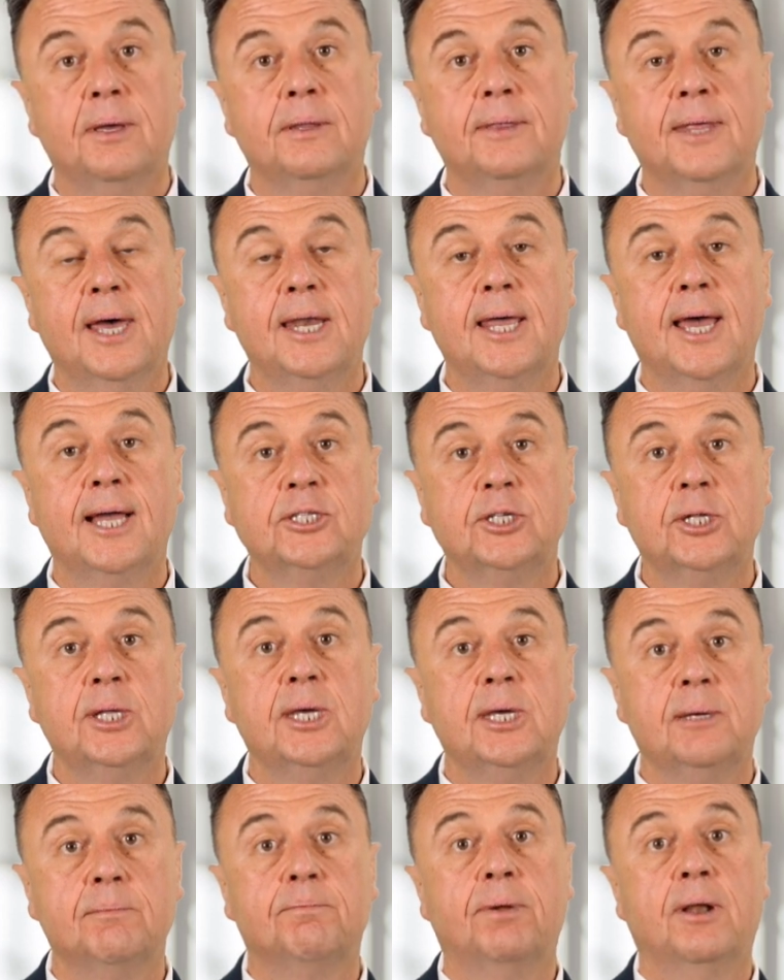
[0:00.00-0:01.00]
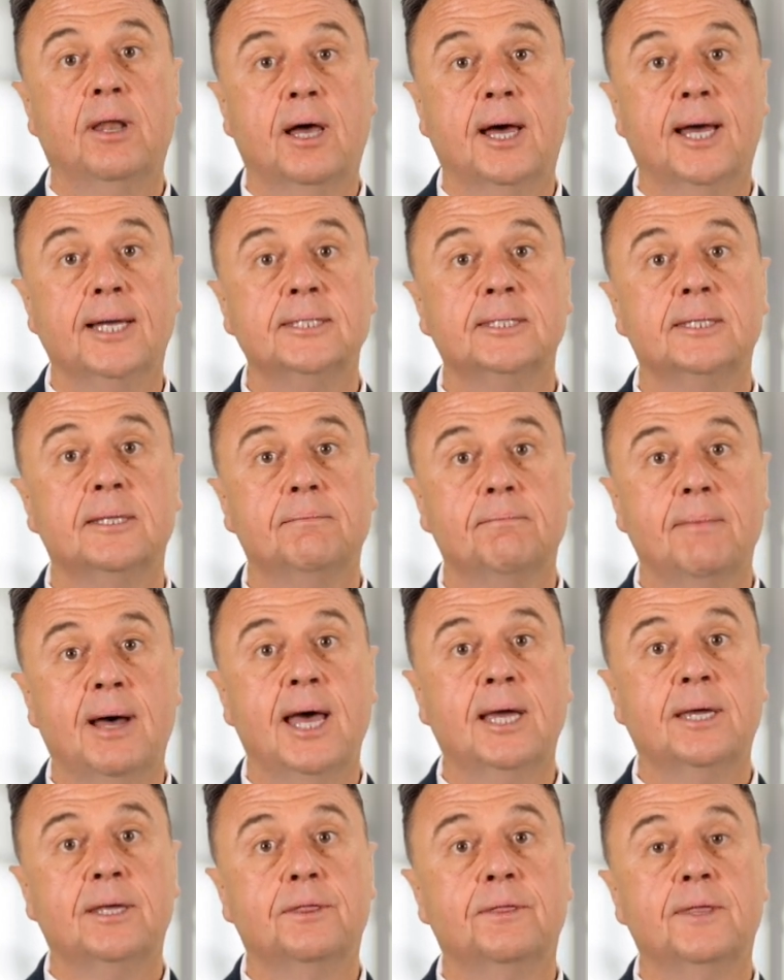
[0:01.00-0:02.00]
That actually implies the
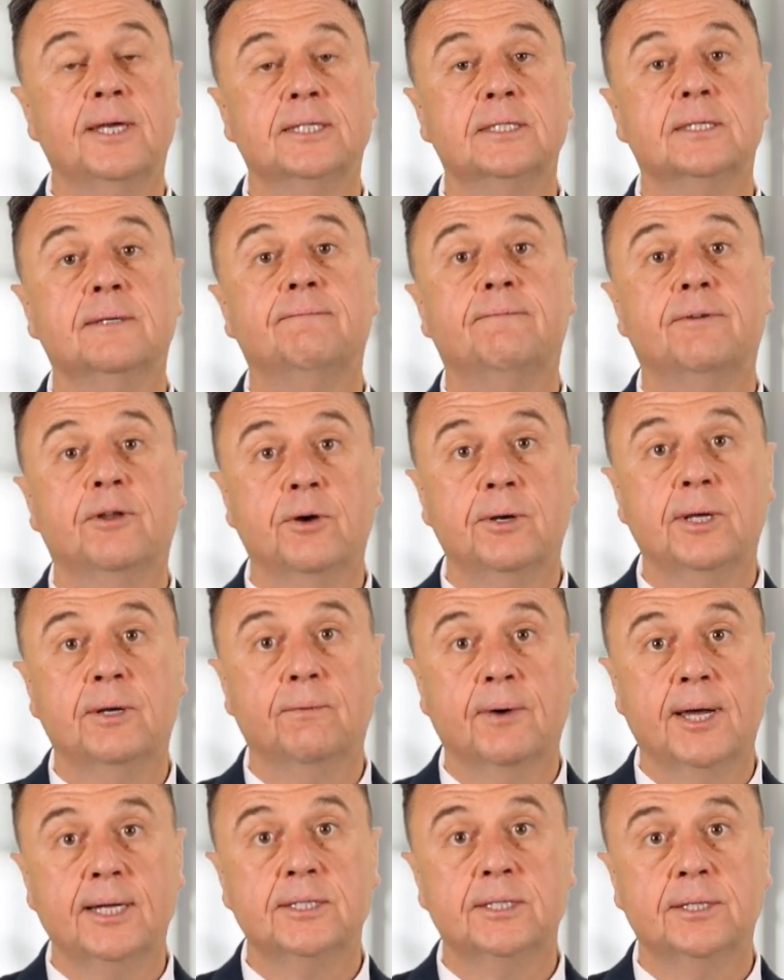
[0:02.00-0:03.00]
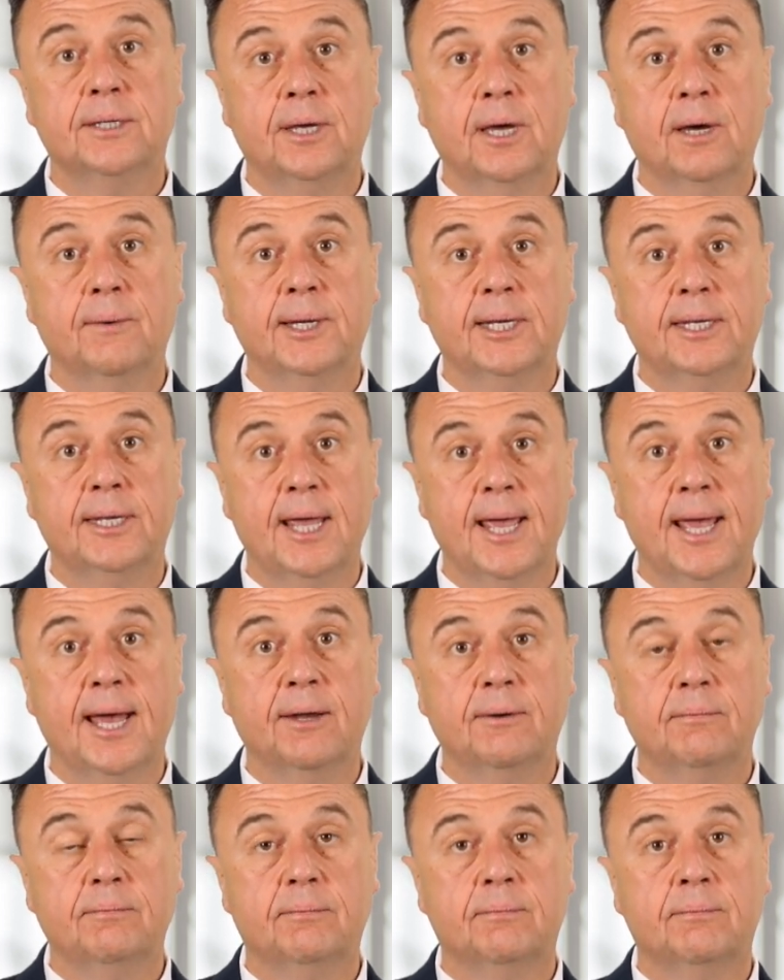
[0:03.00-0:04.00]
market thinks that floating rates are going down.
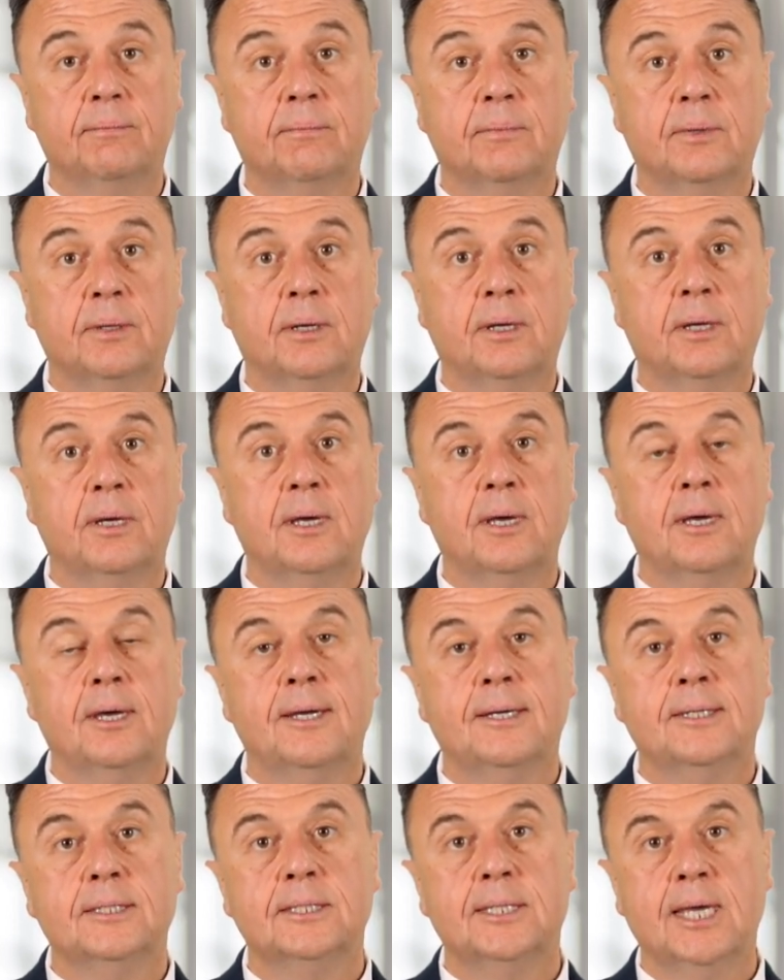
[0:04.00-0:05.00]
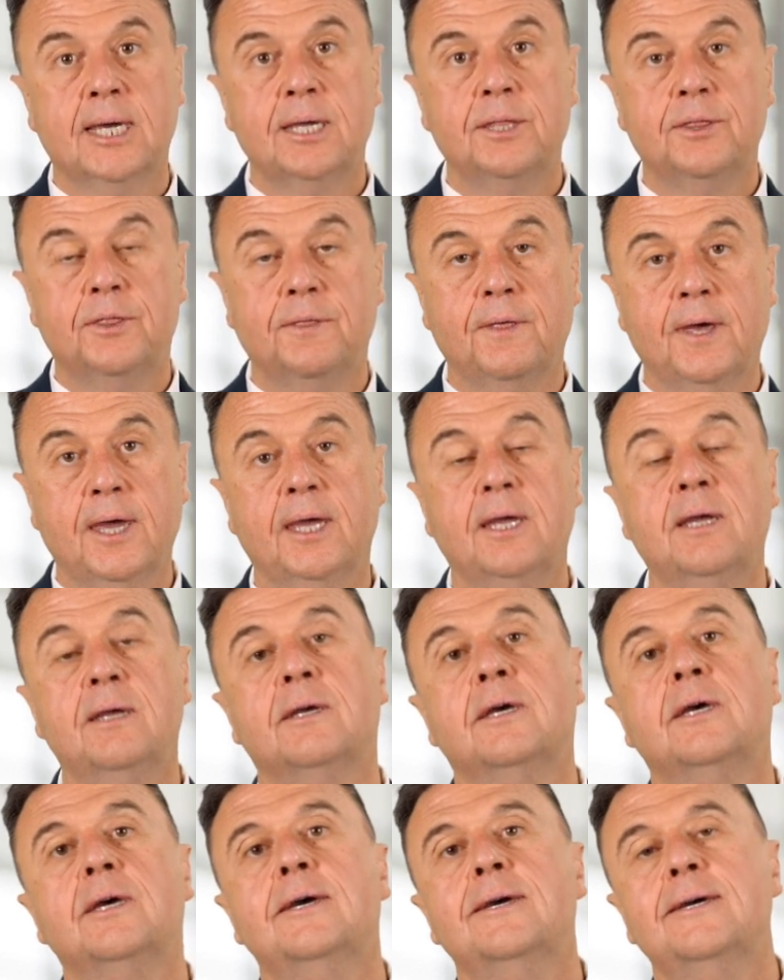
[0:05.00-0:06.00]
Second thing,
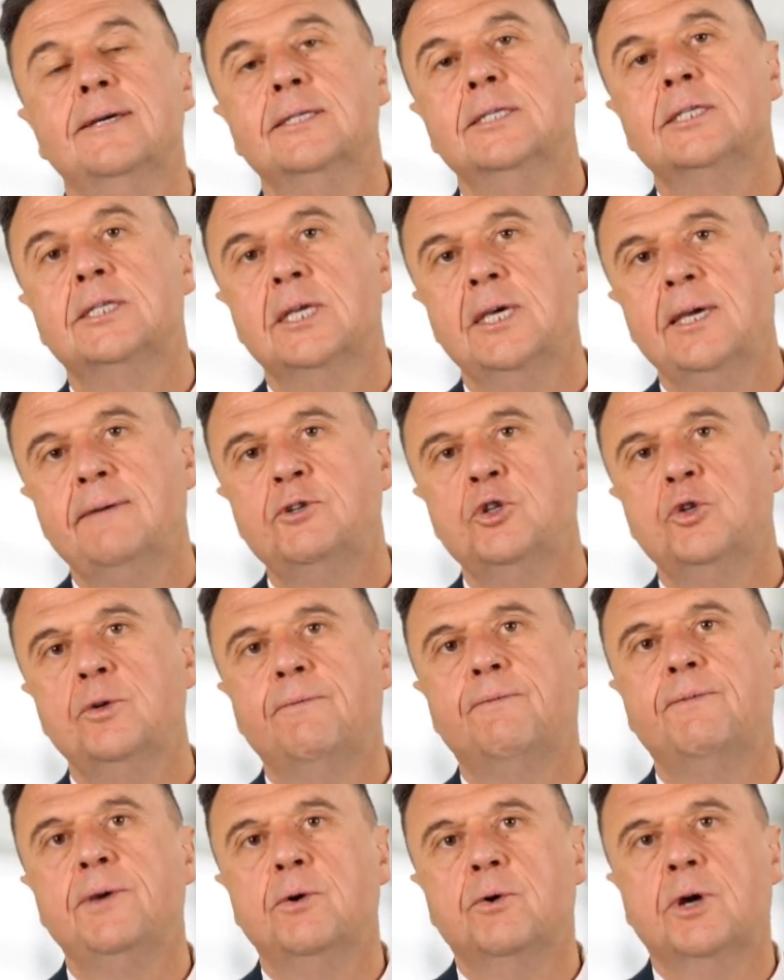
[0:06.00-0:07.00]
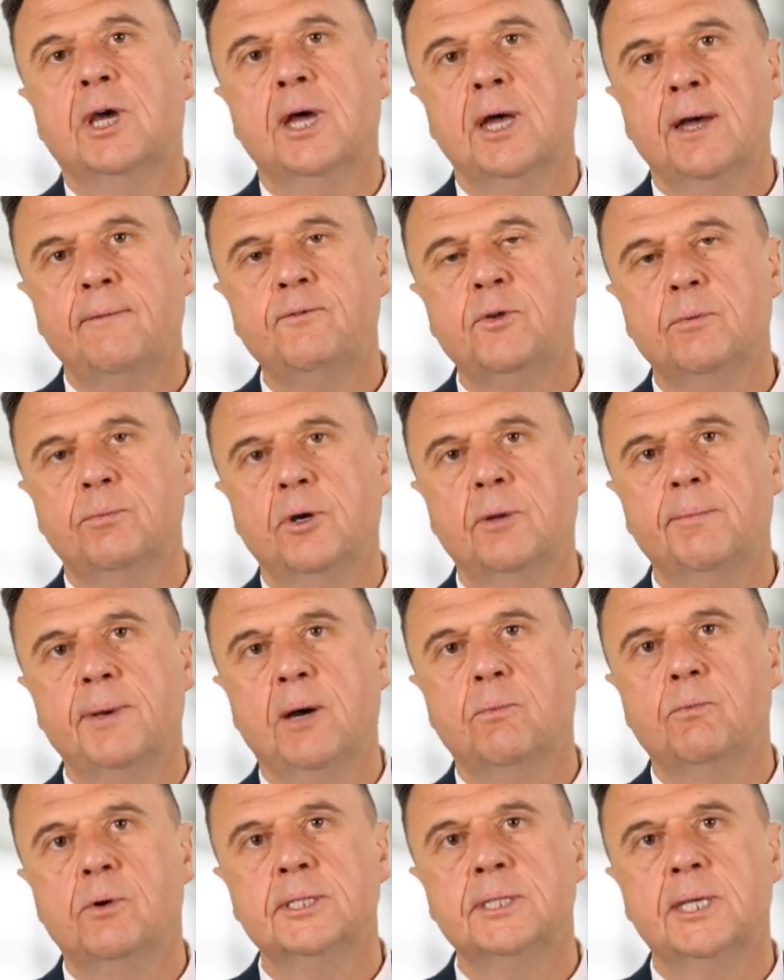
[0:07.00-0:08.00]
Steve should feel comfortable
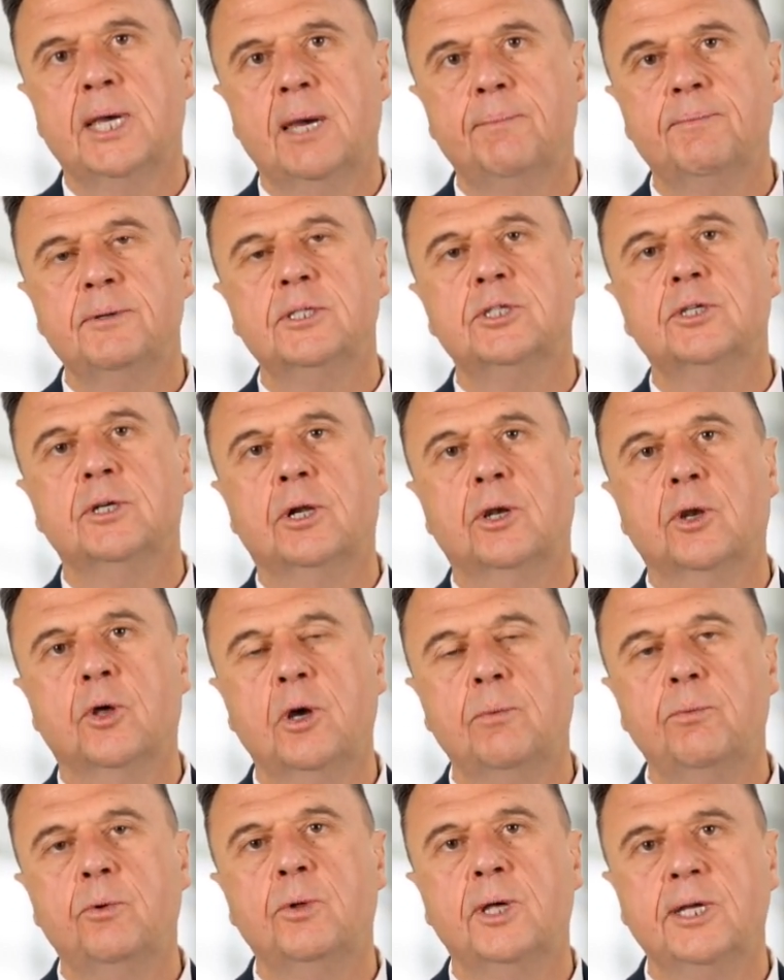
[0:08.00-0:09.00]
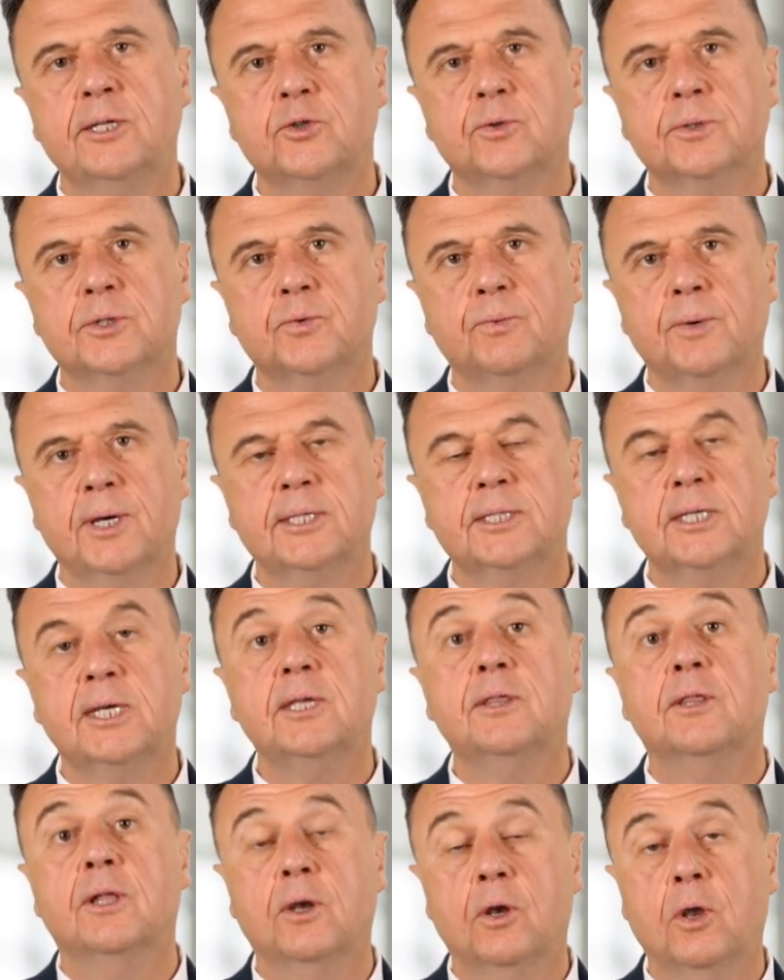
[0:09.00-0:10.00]
about what's happened to global interest rates
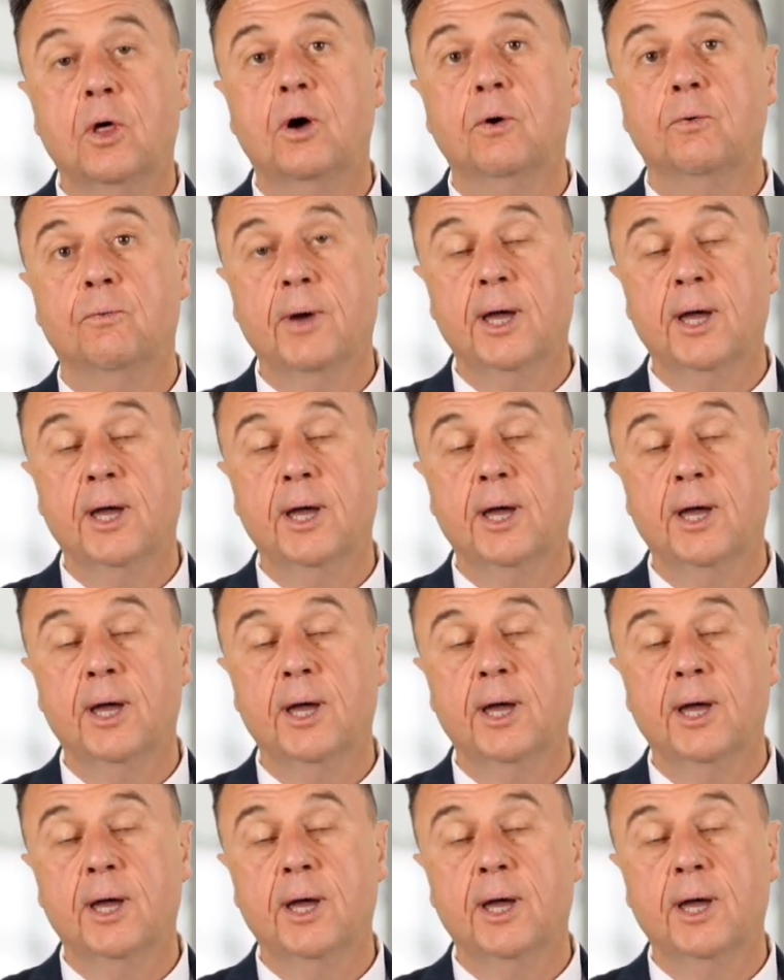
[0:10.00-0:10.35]
in the long